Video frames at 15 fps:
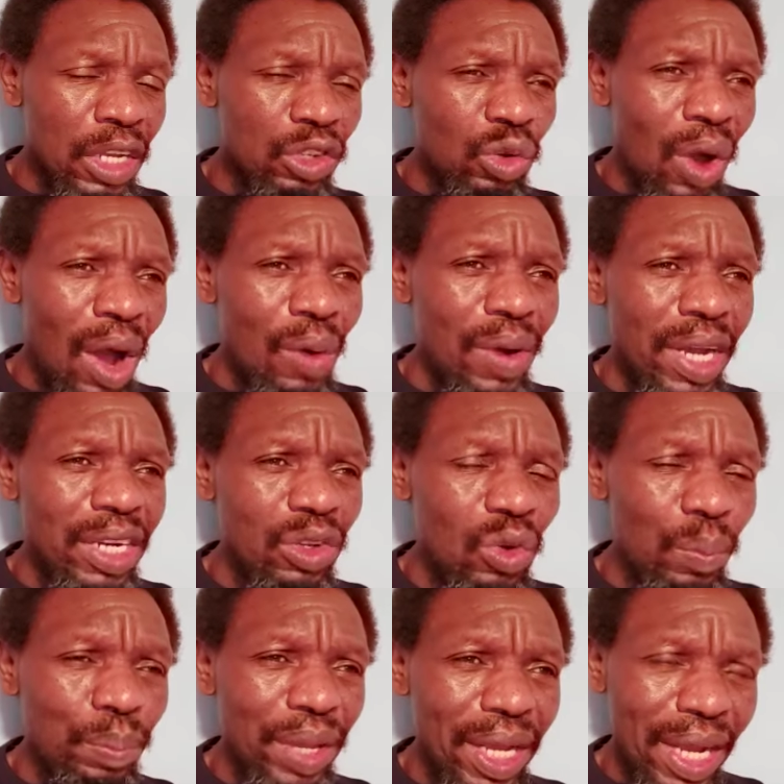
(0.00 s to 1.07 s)
So how can you
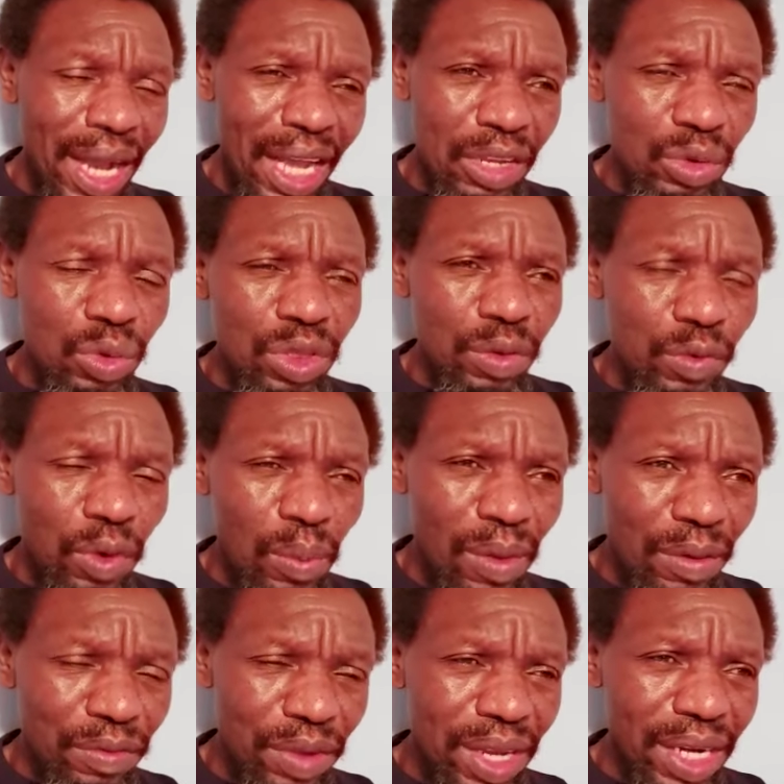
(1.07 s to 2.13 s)
pick a youth from
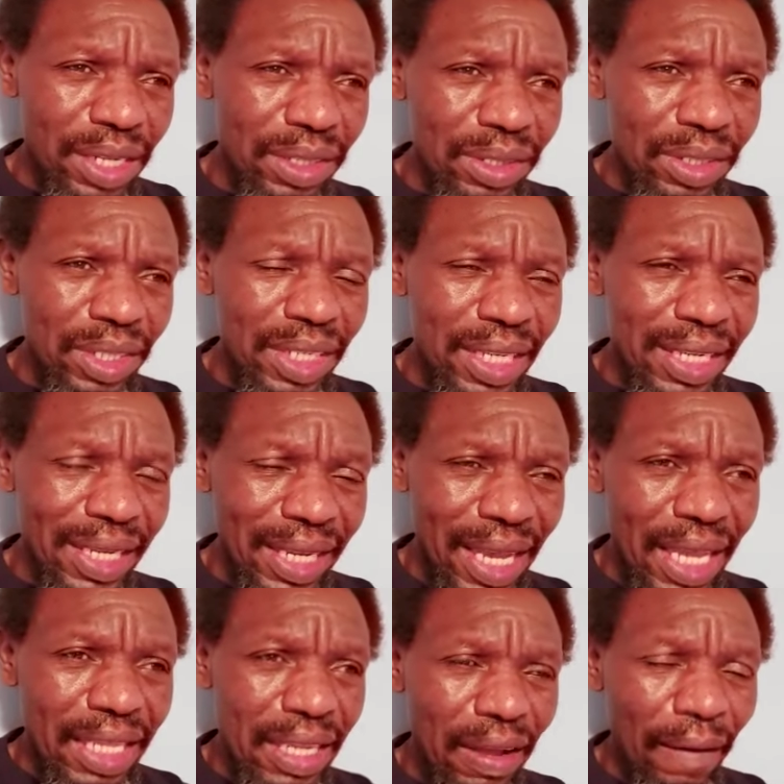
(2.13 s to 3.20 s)
a village in
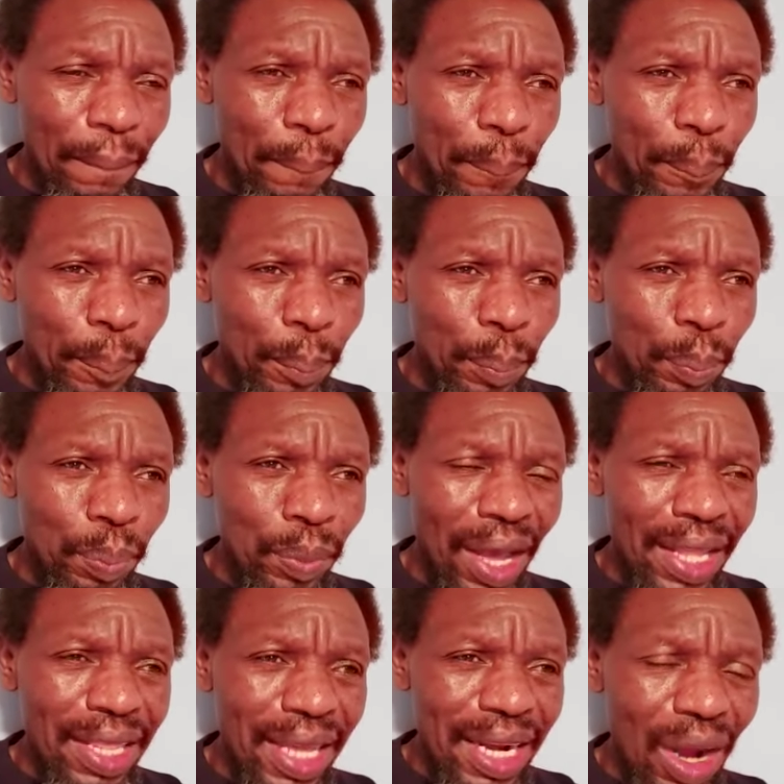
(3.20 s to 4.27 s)
Kenya
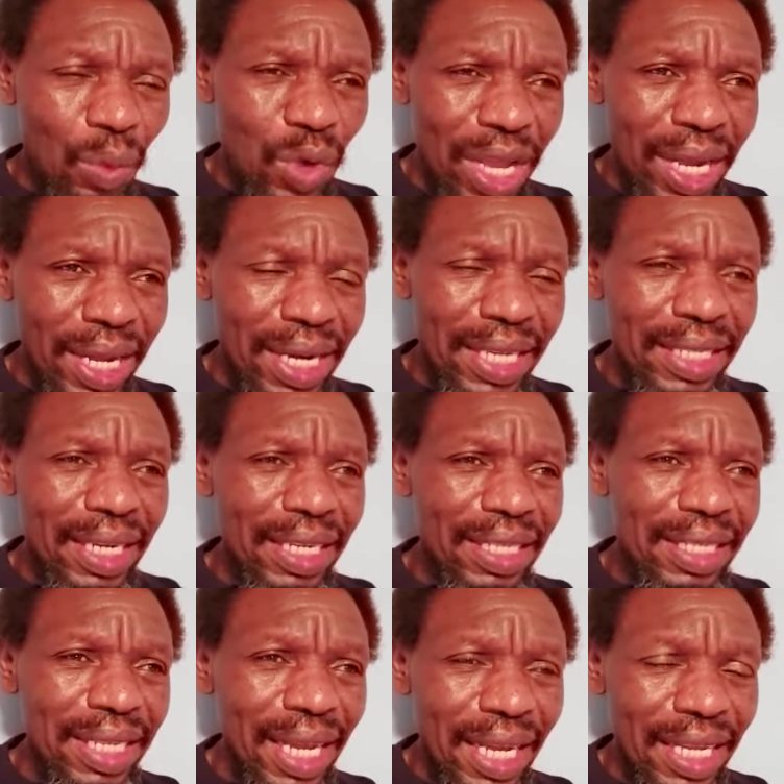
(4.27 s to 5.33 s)
and then a week later
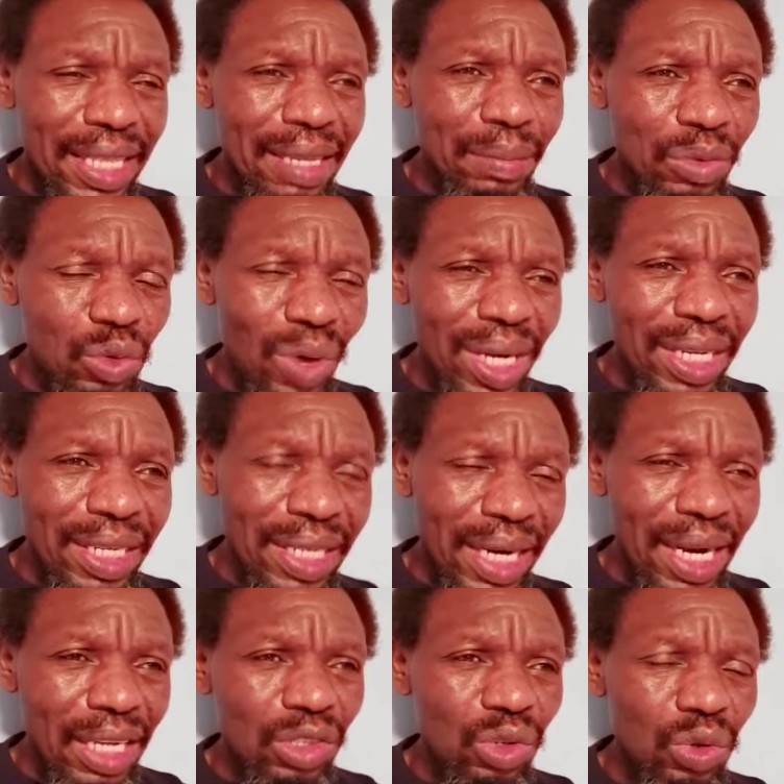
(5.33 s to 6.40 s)
take them to an
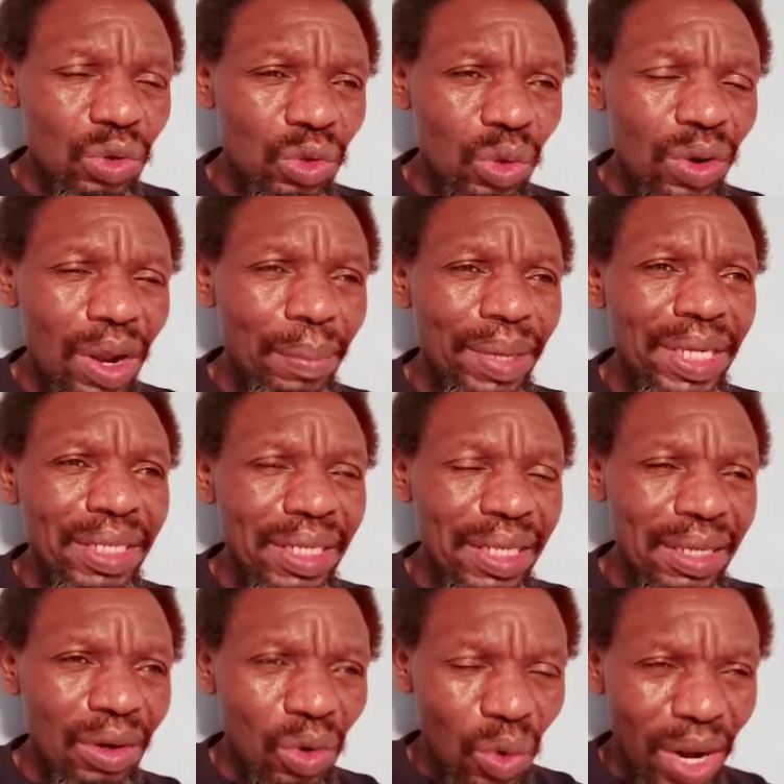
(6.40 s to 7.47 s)
international tournament
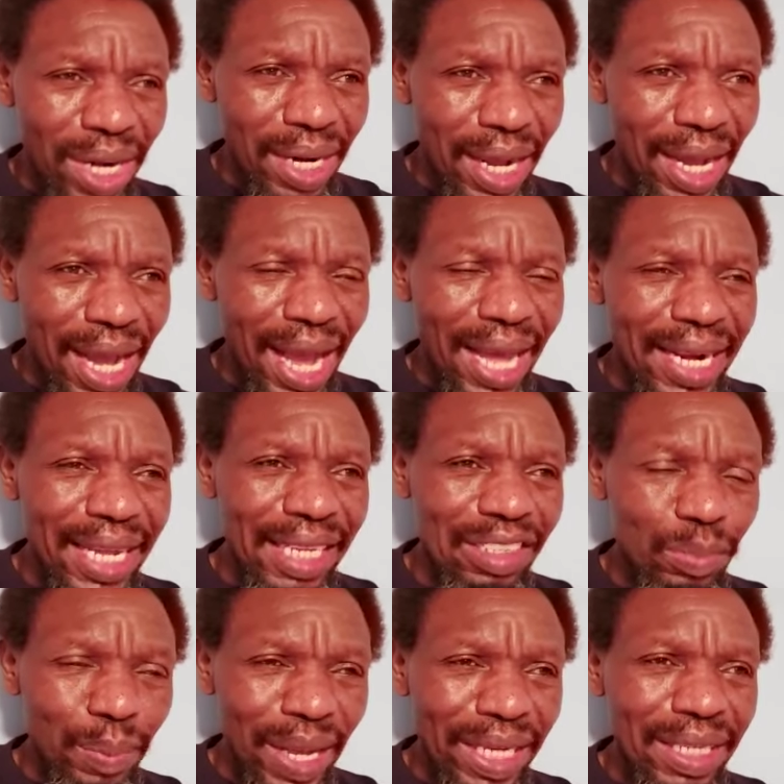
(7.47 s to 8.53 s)
in Rwanda and
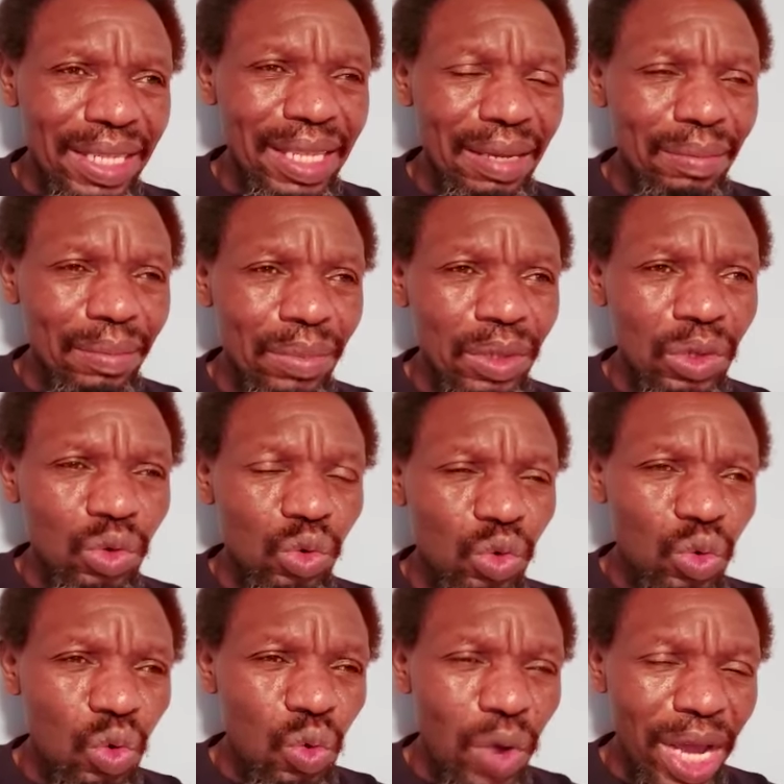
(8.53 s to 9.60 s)
expect them to
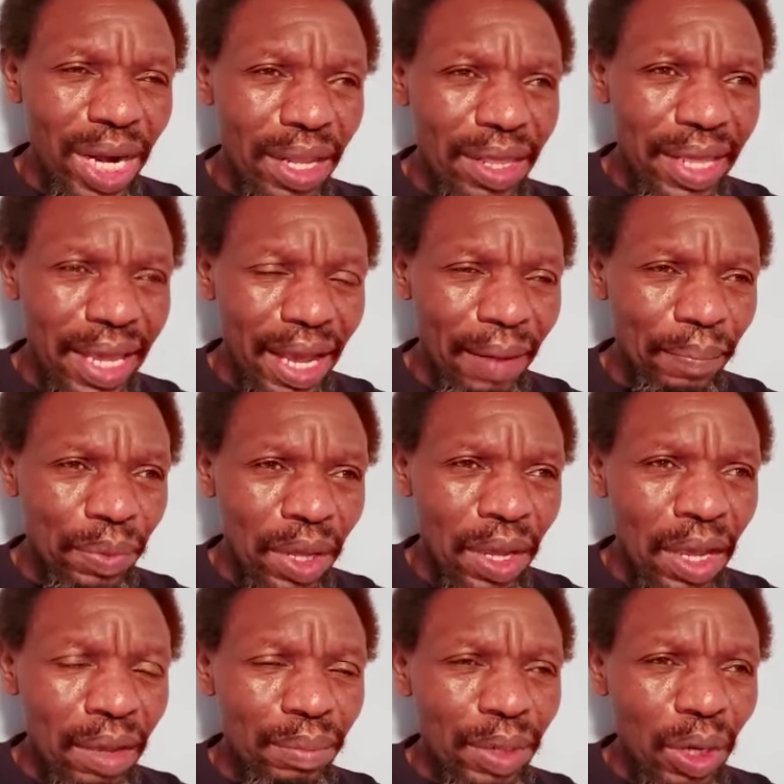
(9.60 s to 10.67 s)
do well there?
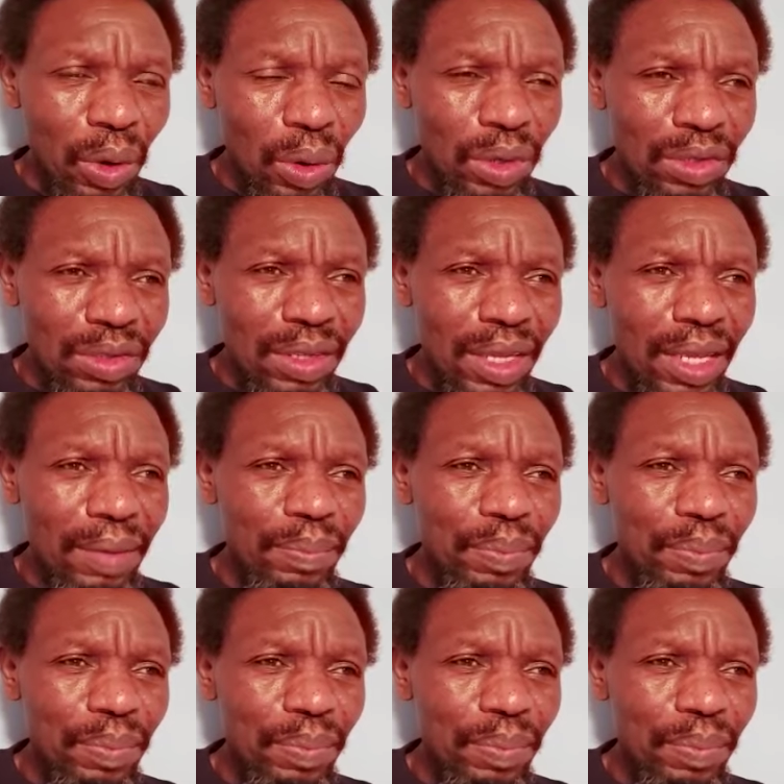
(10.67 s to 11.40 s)
Because